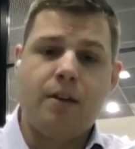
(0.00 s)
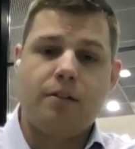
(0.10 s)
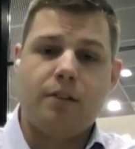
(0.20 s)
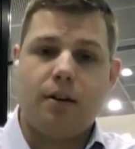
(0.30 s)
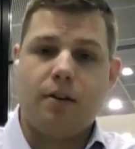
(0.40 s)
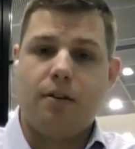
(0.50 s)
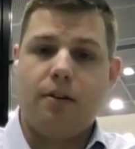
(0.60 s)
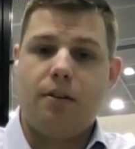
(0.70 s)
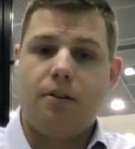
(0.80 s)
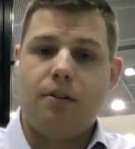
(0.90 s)
So
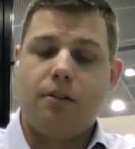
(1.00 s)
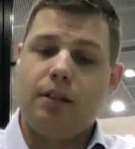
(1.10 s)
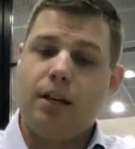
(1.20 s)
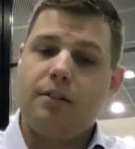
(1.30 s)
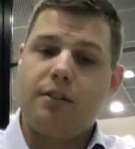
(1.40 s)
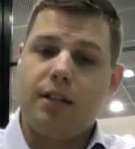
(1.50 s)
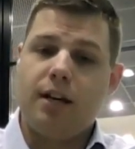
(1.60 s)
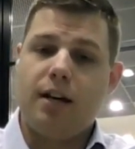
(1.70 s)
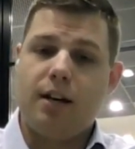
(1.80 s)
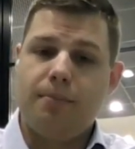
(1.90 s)
the
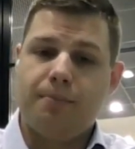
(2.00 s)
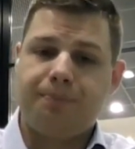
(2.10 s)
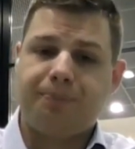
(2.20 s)
SDR